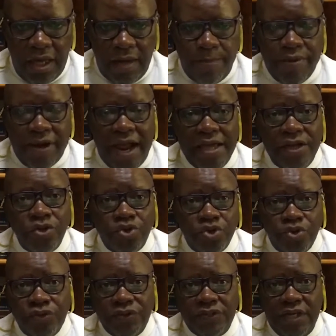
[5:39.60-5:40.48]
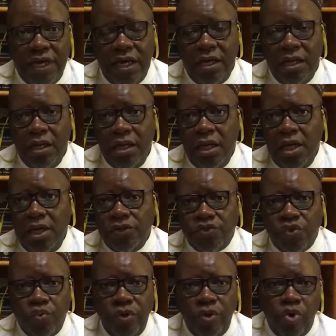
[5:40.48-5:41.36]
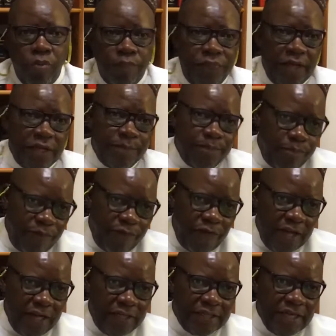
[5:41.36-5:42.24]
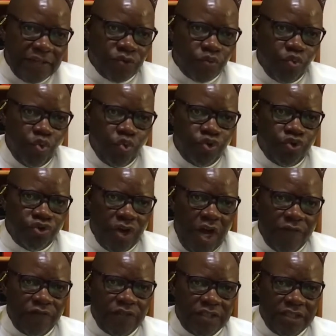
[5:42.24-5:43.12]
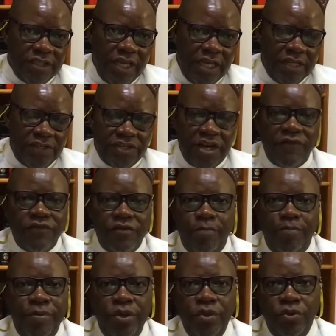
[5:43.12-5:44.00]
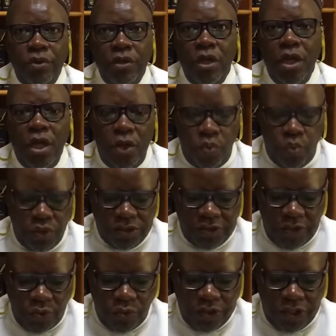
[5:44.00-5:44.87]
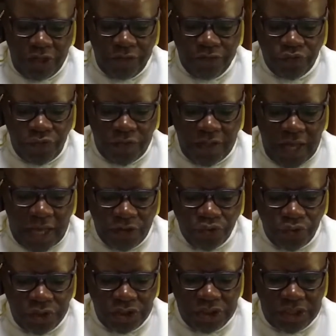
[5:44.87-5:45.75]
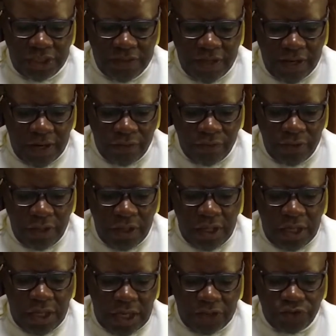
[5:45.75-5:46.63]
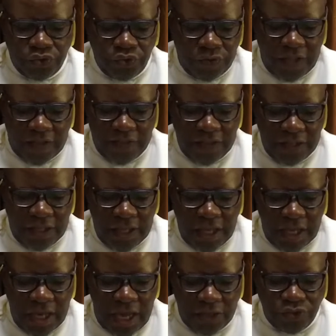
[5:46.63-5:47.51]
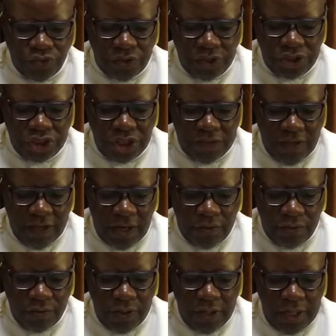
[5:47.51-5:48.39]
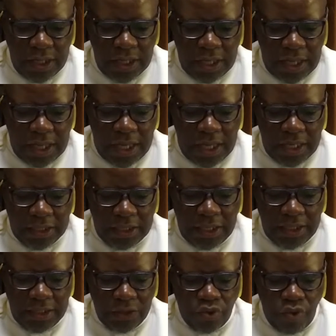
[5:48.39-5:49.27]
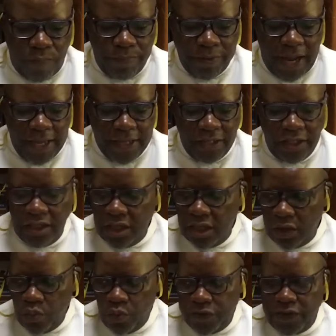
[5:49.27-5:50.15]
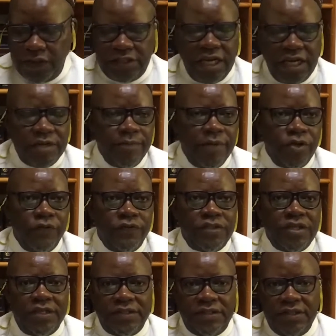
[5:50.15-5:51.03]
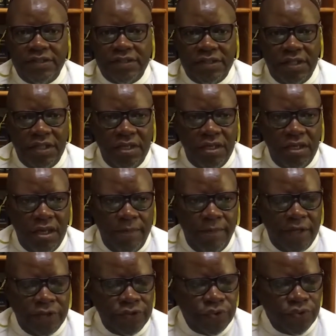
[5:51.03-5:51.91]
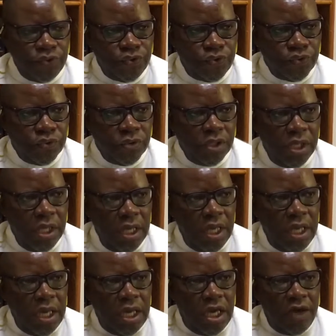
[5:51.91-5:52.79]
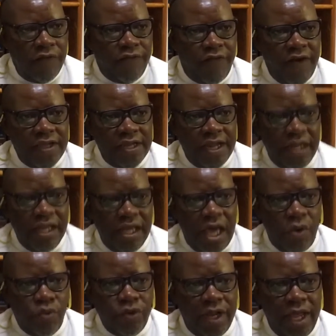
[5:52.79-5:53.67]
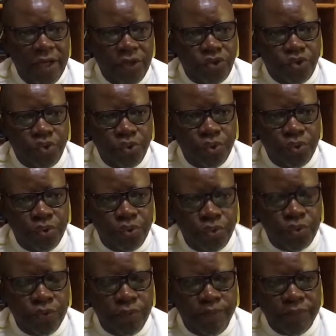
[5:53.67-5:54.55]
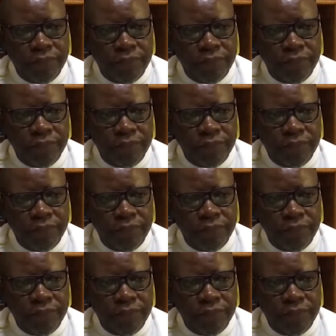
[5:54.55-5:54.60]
Brian Crozier. So we hope that Veritas will draft a draft bill which they will give to the Attorney General so that the Attorney General can comply with the judgment of Justice Manzunzu. Finally, I would like to